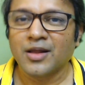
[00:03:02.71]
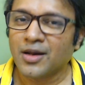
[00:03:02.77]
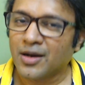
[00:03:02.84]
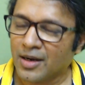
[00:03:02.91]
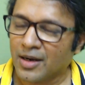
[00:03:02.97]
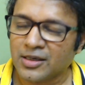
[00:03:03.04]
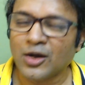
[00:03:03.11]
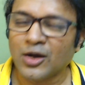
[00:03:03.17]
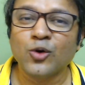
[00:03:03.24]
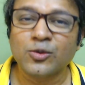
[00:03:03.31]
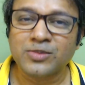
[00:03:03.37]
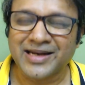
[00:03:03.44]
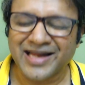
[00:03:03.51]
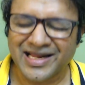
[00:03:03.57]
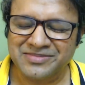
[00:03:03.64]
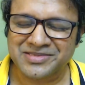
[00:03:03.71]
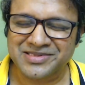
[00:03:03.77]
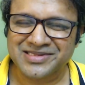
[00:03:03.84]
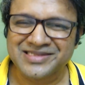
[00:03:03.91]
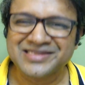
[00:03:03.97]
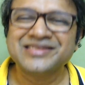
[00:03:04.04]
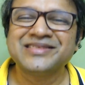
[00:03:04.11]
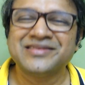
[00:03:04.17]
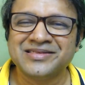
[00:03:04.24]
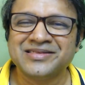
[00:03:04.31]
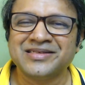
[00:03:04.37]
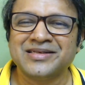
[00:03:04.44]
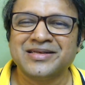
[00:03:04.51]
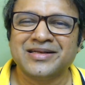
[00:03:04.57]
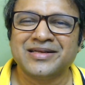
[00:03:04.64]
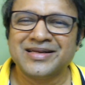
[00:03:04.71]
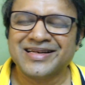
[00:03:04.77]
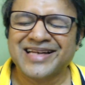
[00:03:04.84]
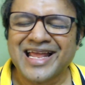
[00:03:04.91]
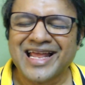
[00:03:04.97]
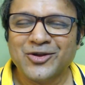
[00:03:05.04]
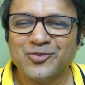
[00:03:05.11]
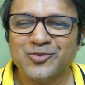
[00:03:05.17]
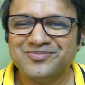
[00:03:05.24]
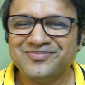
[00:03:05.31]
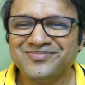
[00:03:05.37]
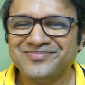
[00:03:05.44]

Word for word: Right, I hope that helps. Thank you.